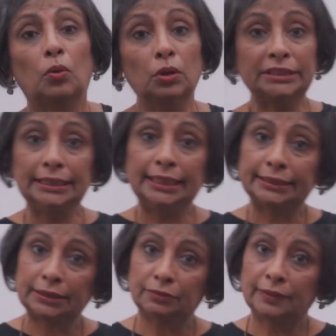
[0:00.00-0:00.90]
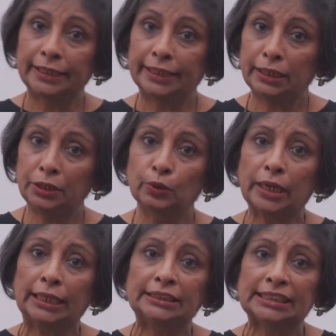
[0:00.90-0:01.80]
alternatively, you
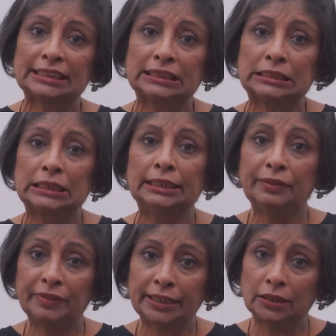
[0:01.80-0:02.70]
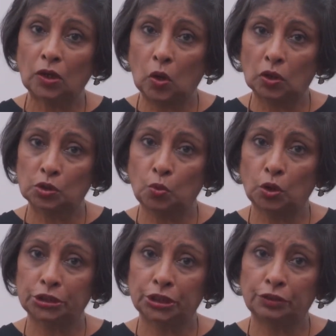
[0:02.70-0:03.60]
can just leave it in the hot
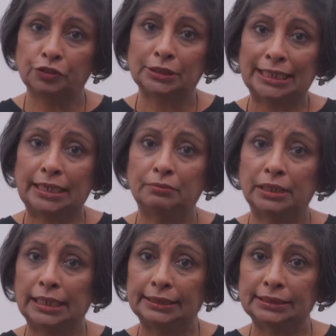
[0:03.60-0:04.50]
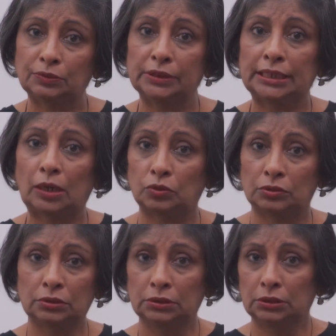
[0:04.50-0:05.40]
water for 10 minutes without
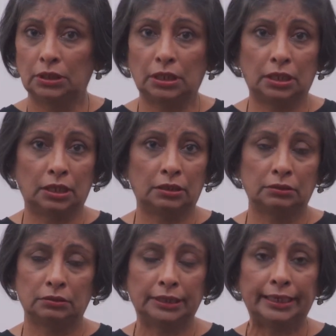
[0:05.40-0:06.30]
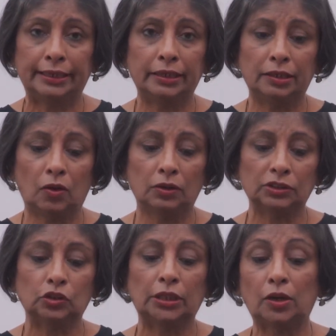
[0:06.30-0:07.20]
getting it on.
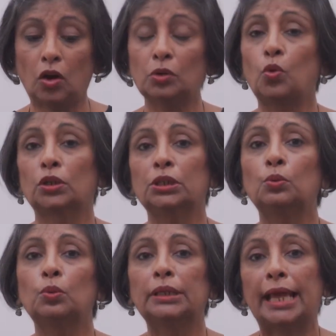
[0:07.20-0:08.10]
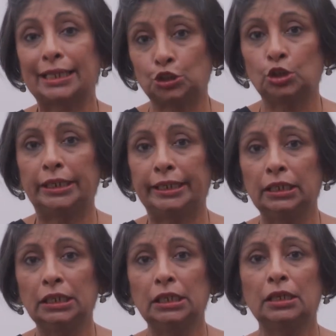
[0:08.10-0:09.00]
So that hot water will actually
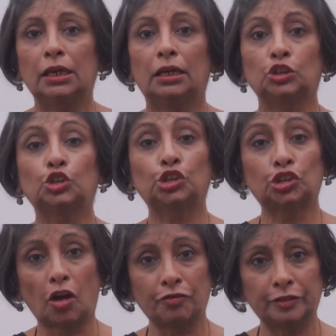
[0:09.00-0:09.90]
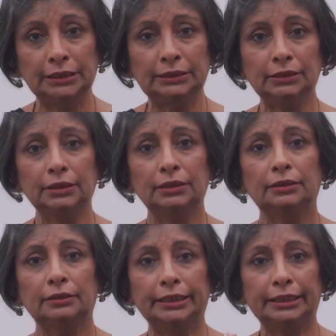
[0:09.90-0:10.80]
soften
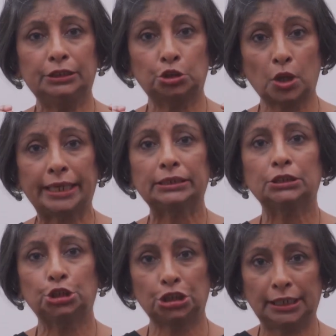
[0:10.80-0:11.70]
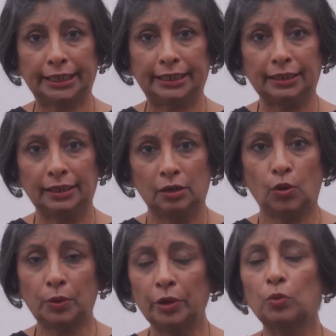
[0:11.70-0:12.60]
the dried chili.
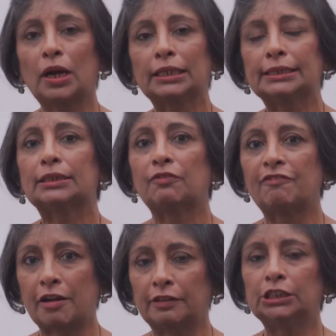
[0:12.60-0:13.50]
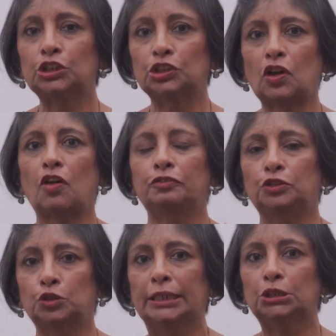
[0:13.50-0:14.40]
What we want is a very soft
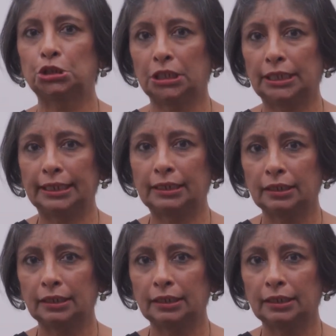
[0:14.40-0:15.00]
dried chili